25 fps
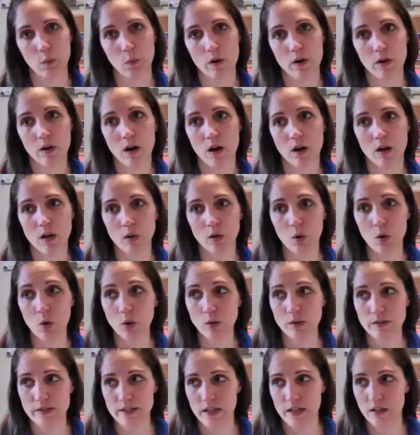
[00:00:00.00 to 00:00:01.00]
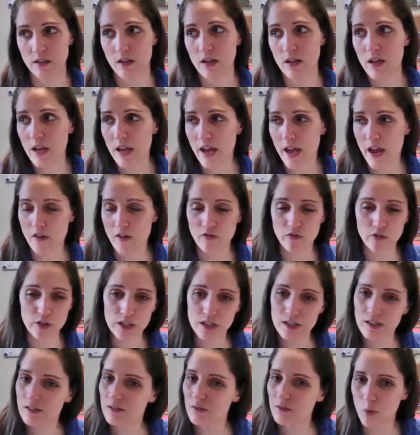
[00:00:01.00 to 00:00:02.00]
are our goals? And
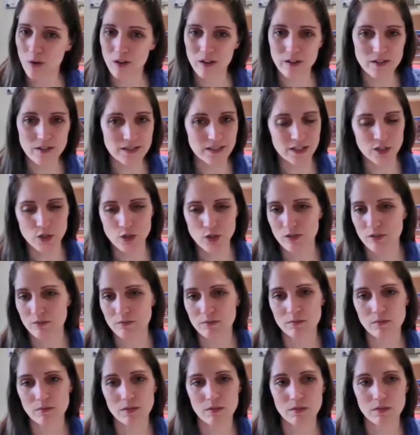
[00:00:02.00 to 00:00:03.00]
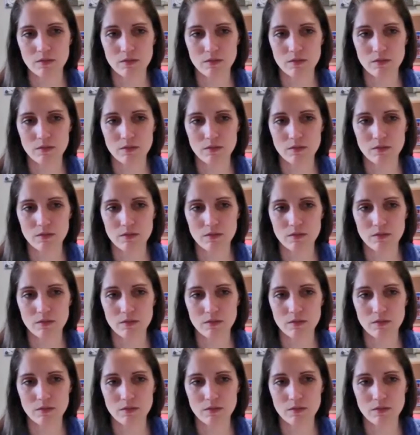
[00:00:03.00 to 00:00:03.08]
every organization,